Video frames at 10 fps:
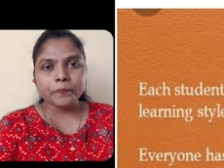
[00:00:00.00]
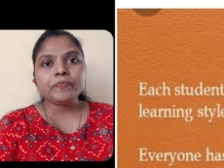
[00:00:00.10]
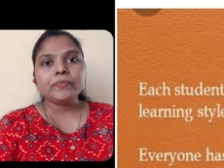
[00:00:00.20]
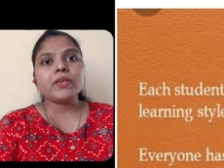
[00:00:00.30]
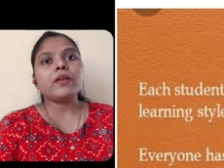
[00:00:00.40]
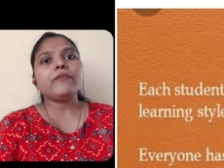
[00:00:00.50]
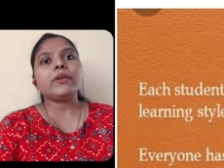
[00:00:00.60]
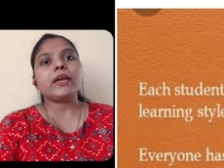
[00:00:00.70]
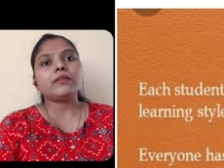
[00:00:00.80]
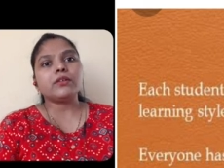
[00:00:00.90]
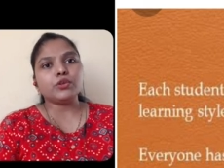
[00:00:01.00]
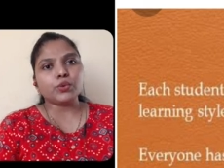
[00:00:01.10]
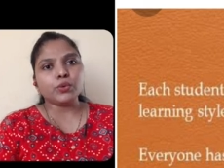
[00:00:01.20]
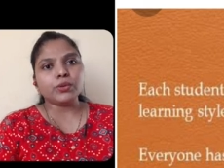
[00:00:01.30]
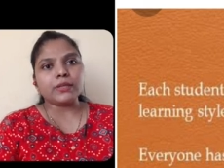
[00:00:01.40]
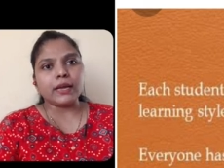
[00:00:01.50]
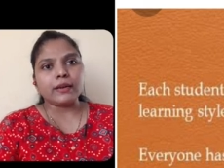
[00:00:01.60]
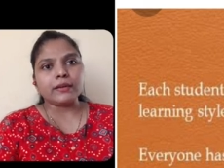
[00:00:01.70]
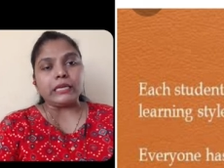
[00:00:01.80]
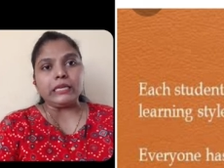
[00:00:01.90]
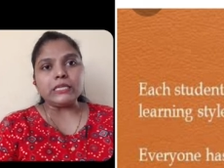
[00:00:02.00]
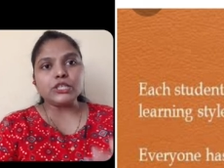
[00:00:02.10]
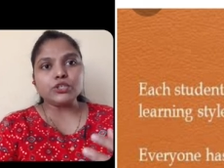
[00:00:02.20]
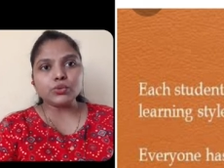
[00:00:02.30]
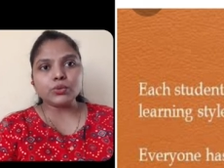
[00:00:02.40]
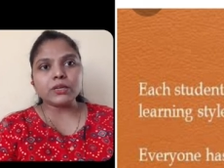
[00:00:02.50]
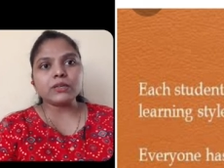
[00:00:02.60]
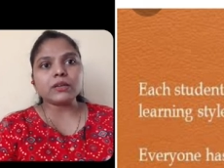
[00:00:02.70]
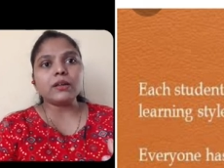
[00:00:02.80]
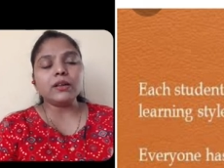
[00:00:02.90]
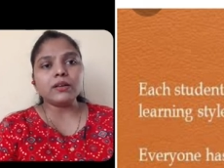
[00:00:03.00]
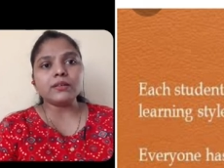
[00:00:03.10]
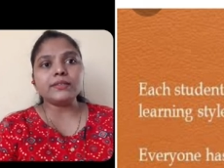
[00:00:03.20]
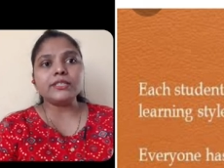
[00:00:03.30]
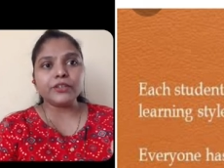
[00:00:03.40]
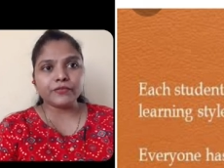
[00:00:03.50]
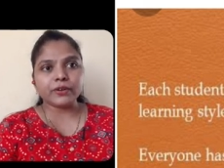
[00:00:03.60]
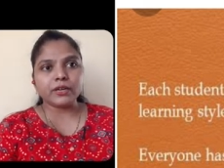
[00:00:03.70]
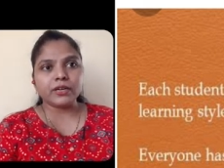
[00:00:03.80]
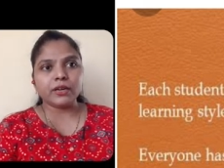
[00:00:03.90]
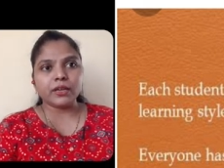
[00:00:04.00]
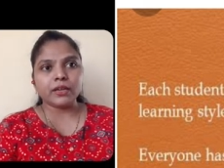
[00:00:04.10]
Here we can conclude that each student learn differently